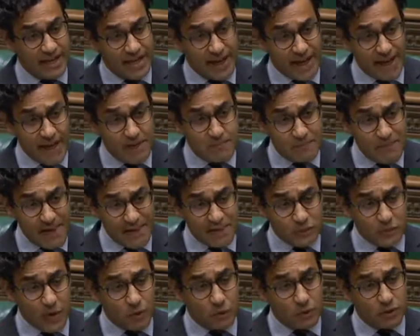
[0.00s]
And
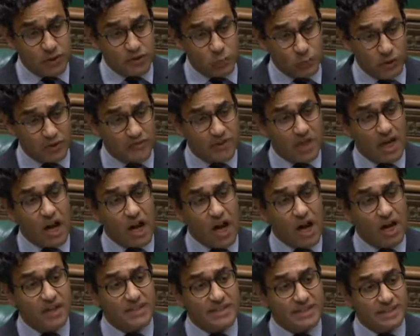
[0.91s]
Medway was one of the
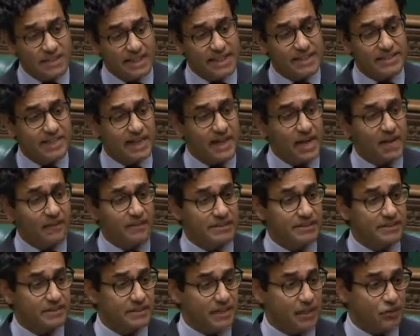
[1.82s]
hardest hit areas in
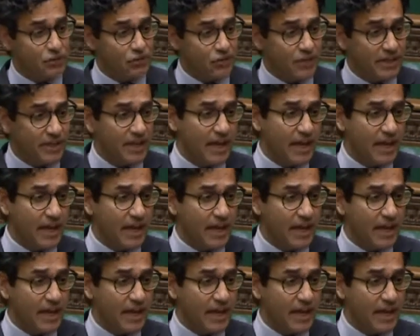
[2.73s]
the country,